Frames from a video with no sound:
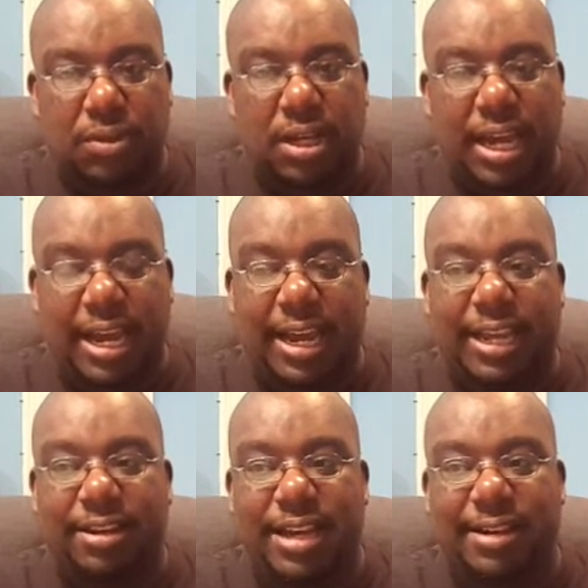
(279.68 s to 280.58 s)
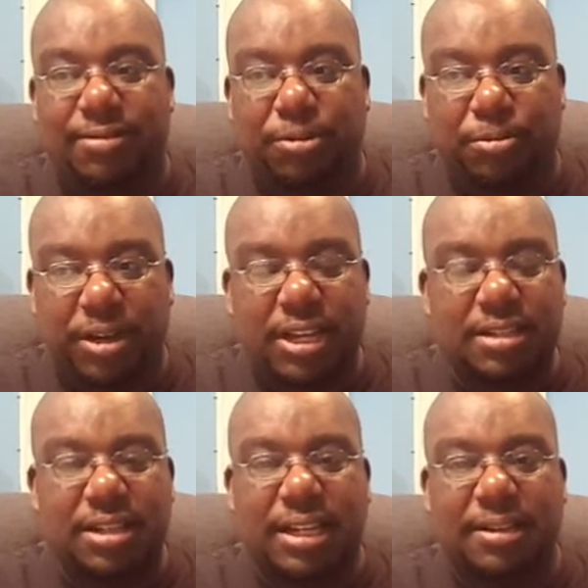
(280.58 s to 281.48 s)
And that the
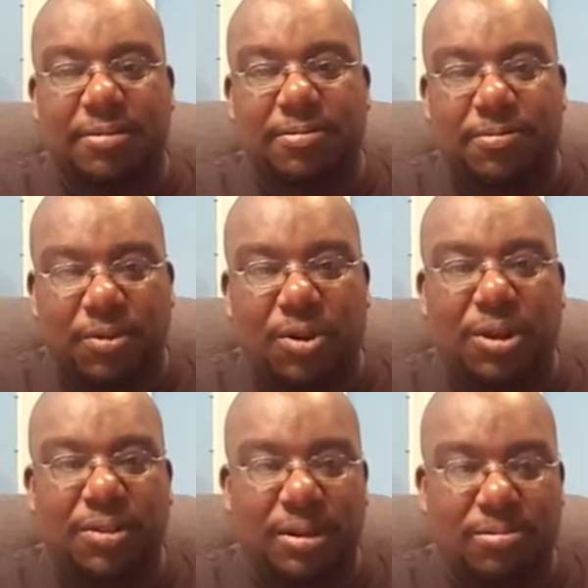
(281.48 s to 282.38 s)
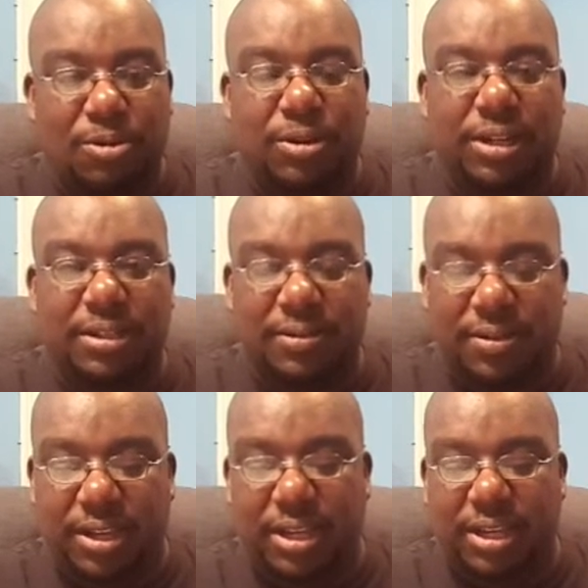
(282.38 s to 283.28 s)
reasoning for them wanting the
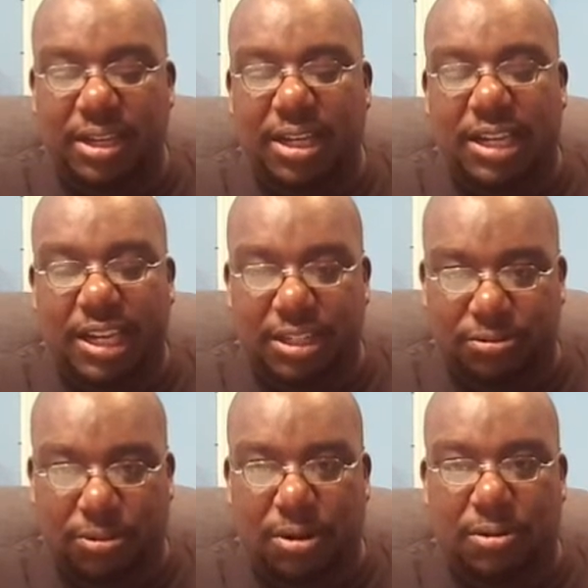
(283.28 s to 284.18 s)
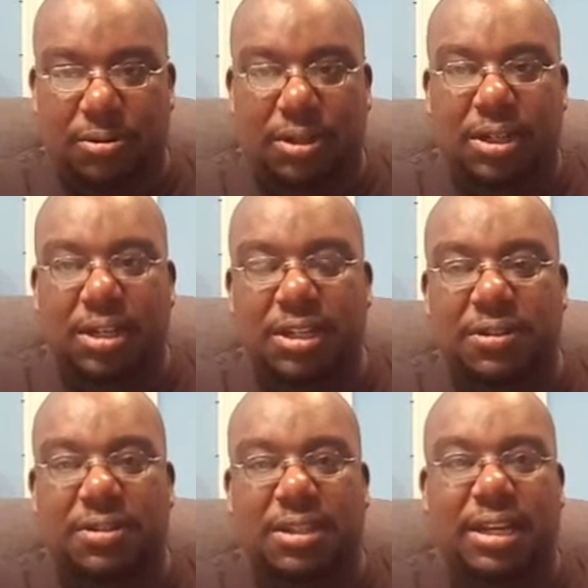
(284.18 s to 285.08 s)
thing is wrong. You
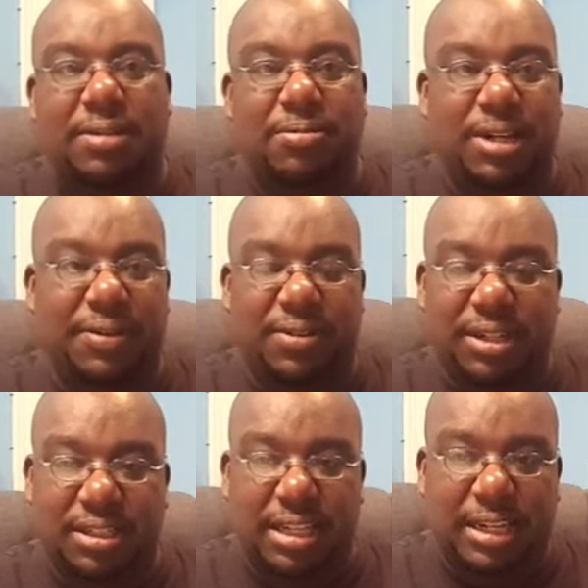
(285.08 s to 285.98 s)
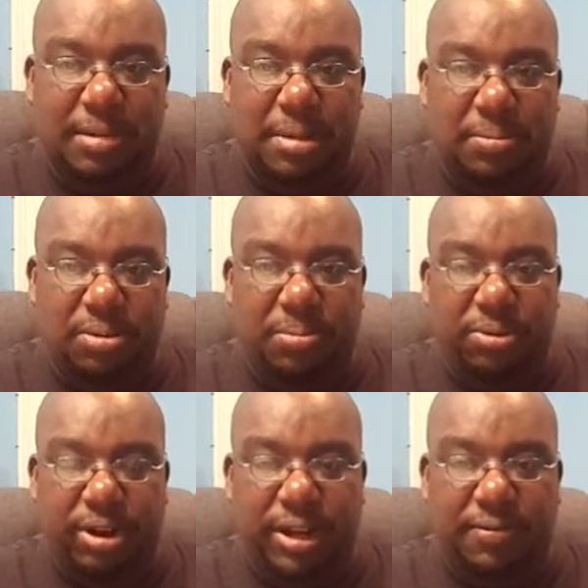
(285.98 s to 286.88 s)
see that, whatever it is that they may be
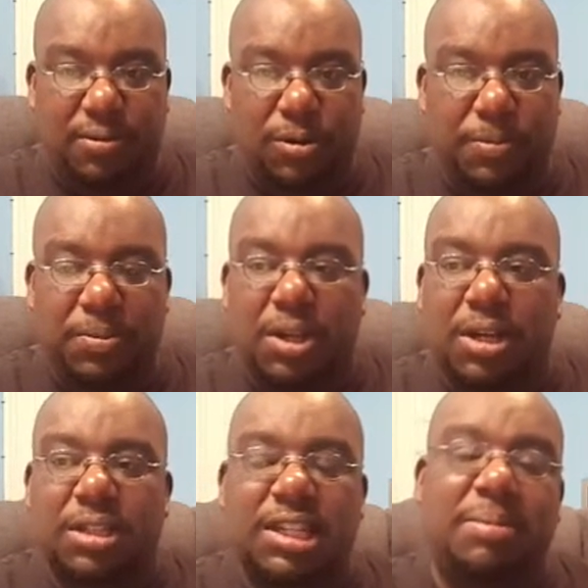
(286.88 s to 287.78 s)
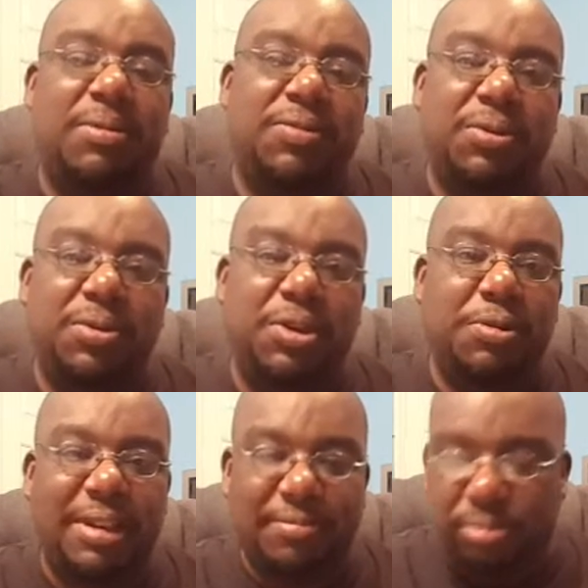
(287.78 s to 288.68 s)
praying for. Some of you,
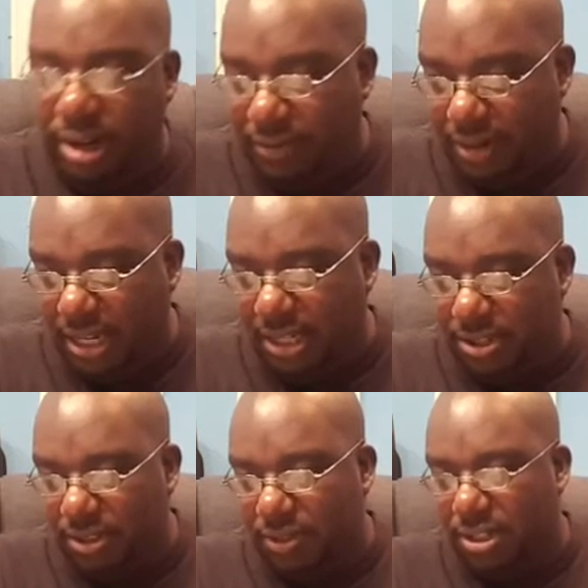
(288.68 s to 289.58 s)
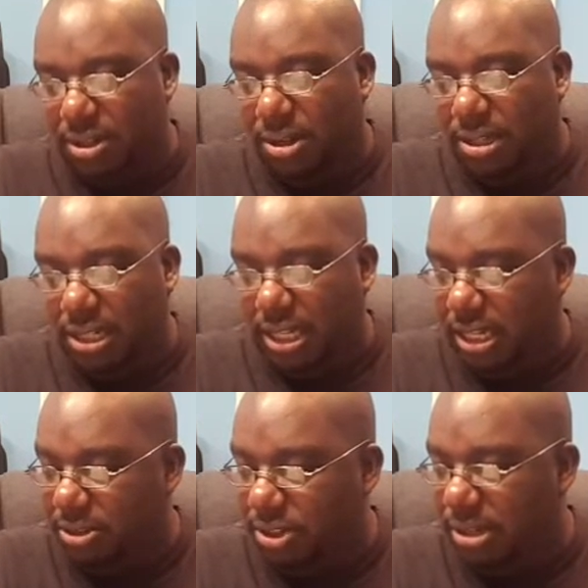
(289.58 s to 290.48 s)
you have prayed for others, for the Lord to
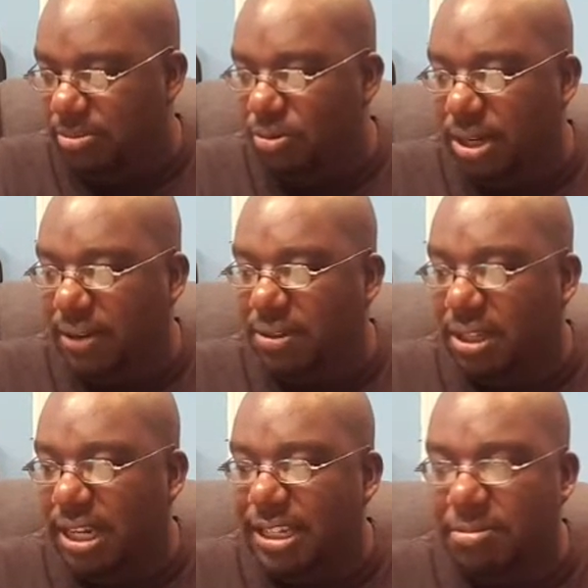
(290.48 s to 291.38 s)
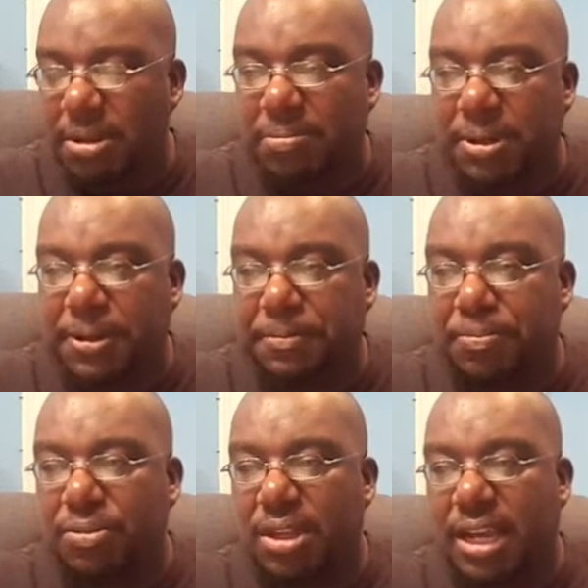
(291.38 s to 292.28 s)
heal them, whatever the case may be,
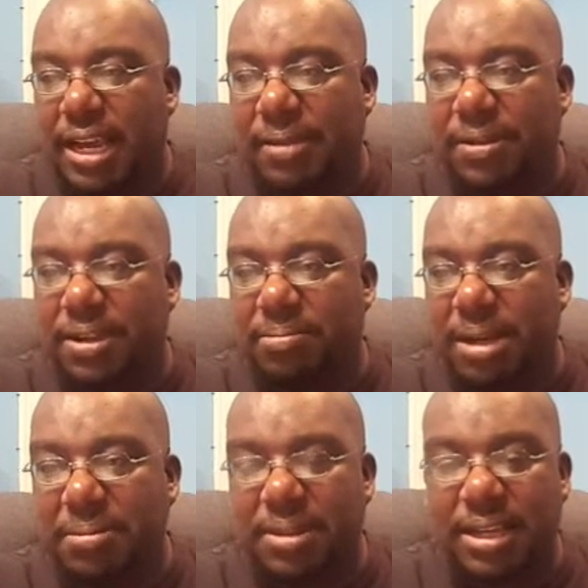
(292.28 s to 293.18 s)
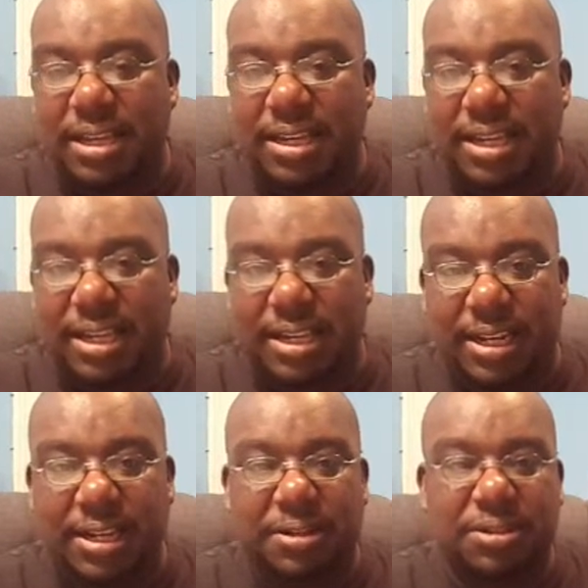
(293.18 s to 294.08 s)
and then maybe they didn't get
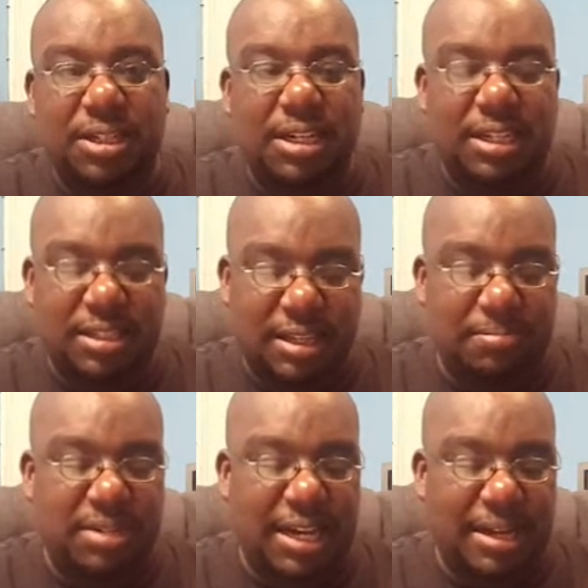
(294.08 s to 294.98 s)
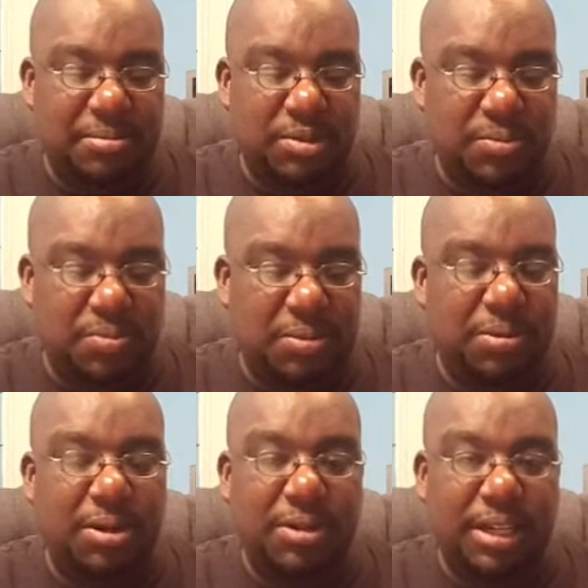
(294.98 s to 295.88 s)
healed. Sometimes
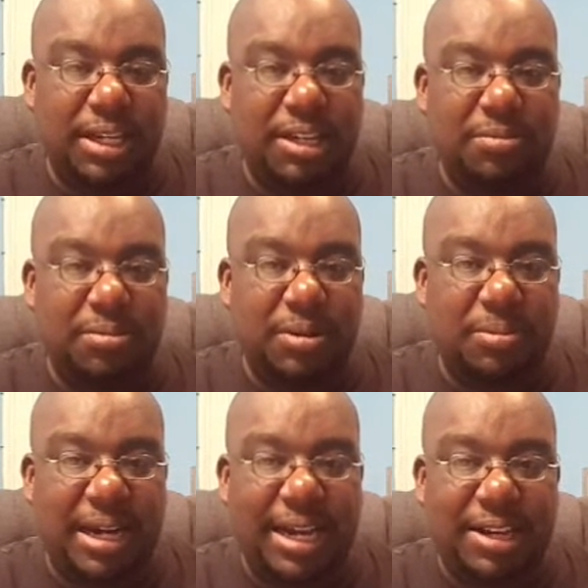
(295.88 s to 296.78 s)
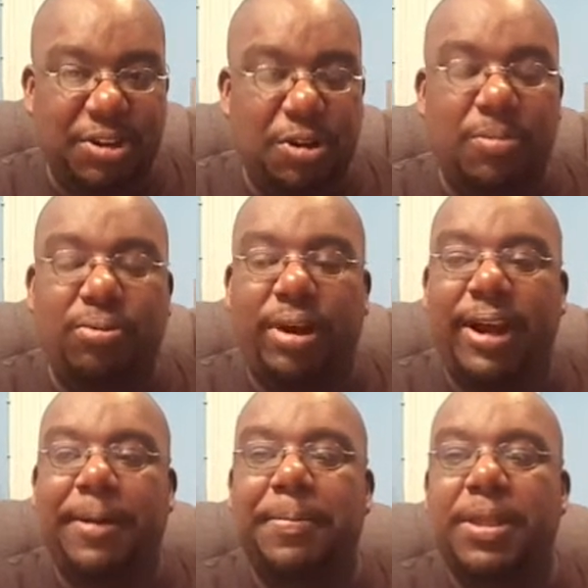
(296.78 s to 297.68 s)
people don't get healed behind your
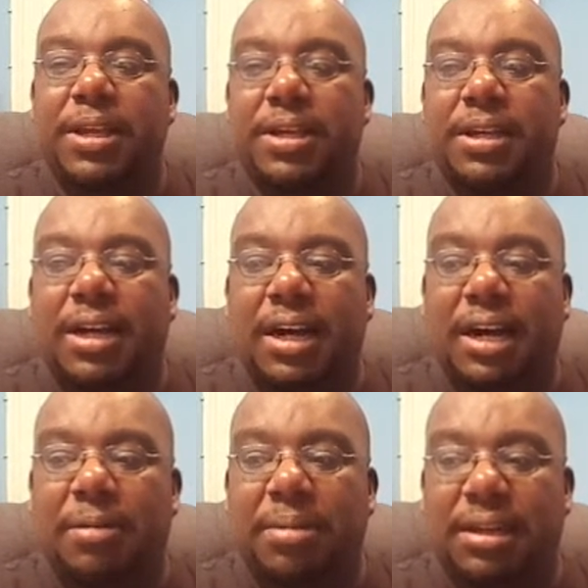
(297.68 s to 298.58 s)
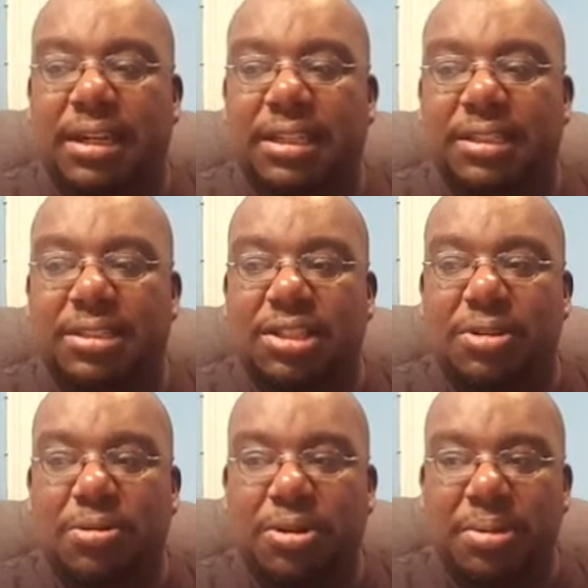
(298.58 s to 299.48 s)
prayer, uh, because
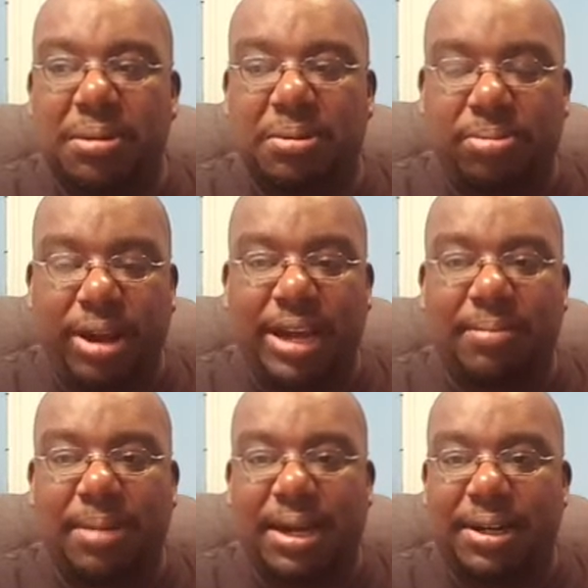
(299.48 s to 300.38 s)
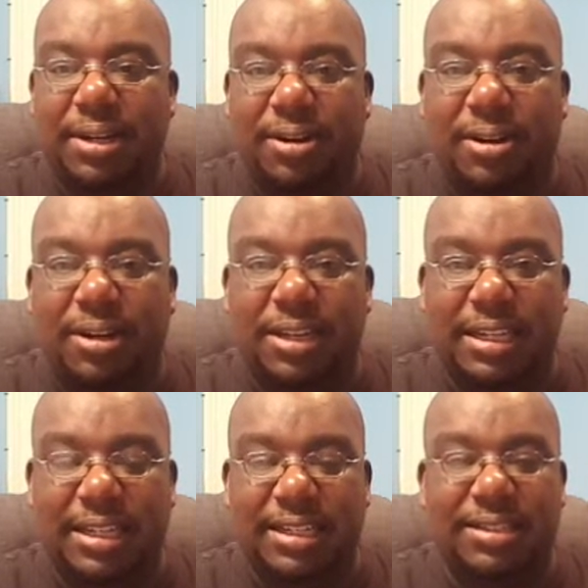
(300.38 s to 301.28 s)
you want to be able to brag about it, or
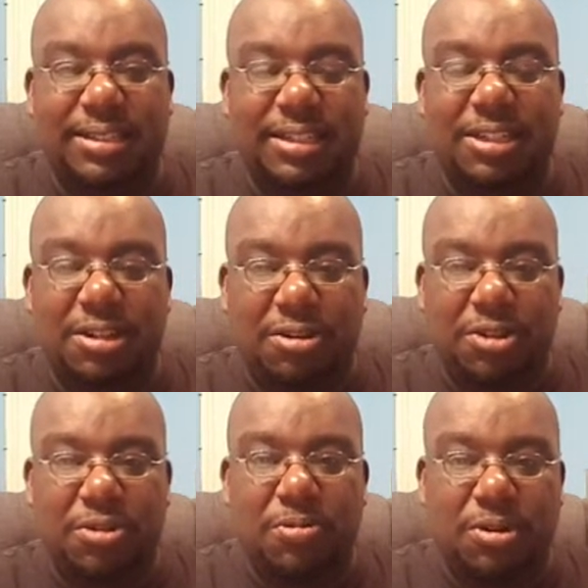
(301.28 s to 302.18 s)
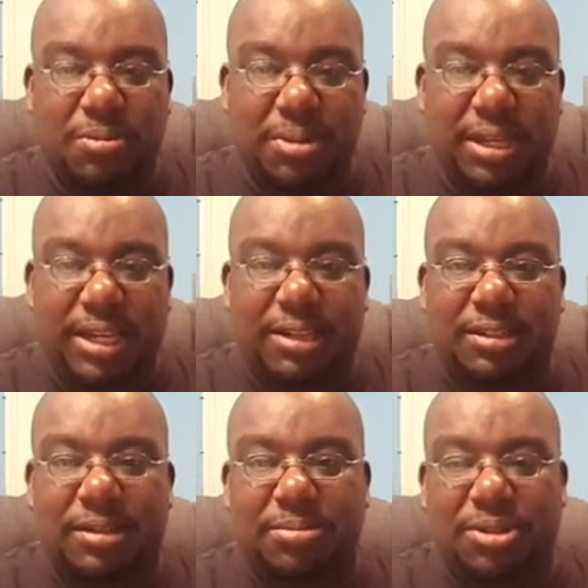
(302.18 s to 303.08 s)
it's you know you want to be
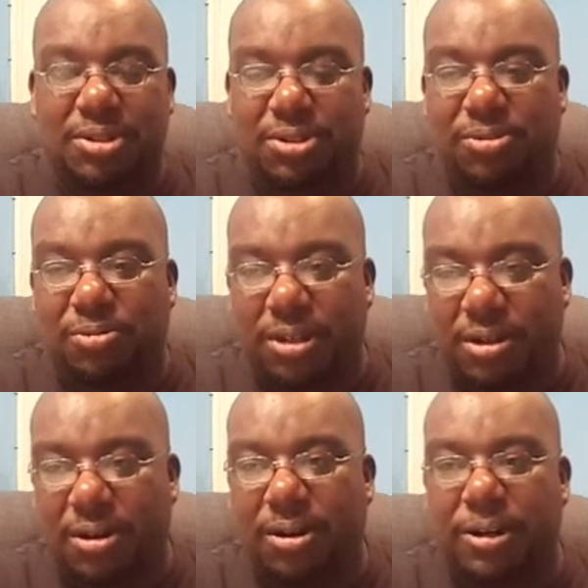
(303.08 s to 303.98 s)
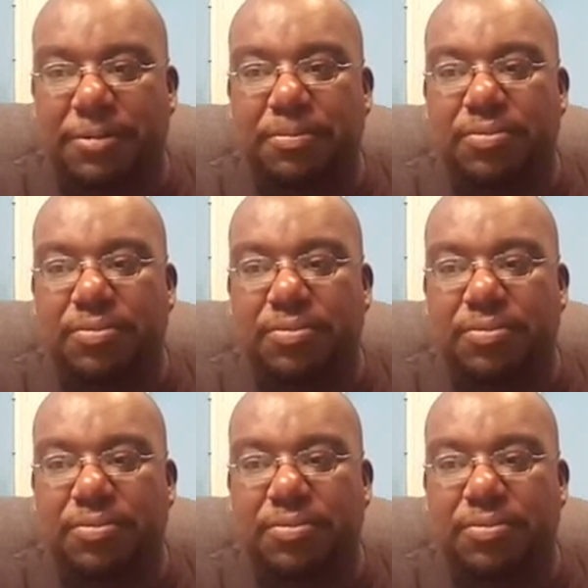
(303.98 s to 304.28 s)
held up to a certain regard.